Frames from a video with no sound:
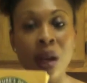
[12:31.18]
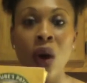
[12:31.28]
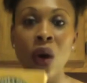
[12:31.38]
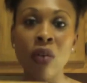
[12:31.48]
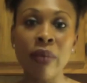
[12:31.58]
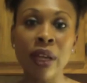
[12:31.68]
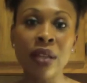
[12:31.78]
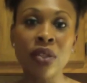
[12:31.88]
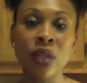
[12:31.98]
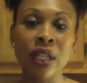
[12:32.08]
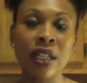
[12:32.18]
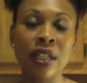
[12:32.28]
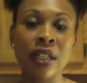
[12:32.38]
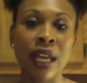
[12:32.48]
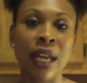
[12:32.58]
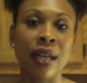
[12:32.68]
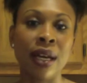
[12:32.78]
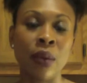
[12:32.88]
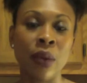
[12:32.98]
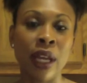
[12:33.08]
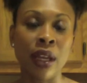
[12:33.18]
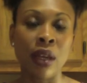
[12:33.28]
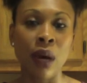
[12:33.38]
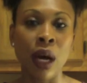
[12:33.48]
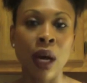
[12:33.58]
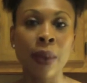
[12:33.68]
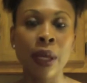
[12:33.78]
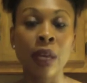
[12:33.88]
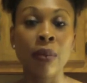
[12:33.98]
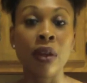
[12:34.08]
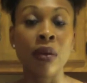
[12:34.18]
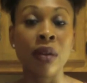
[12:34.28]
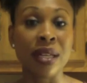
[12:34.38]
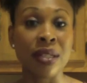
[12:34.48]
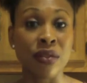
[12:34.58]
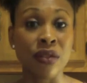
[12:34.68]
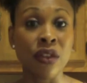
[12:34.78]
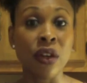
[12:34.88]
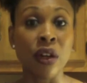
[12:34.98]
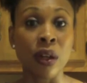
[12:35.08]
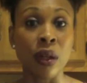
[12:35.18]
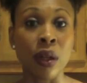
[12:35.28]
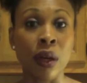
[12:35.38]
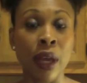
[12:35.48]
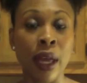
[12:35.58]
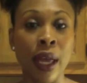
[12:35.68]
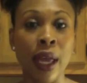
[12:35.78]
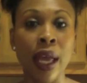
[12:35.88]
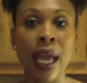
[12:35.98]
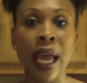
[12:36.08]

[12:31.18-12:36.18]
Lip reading: Oatmeal is really good at waking you up, keeping you nice and full, okay,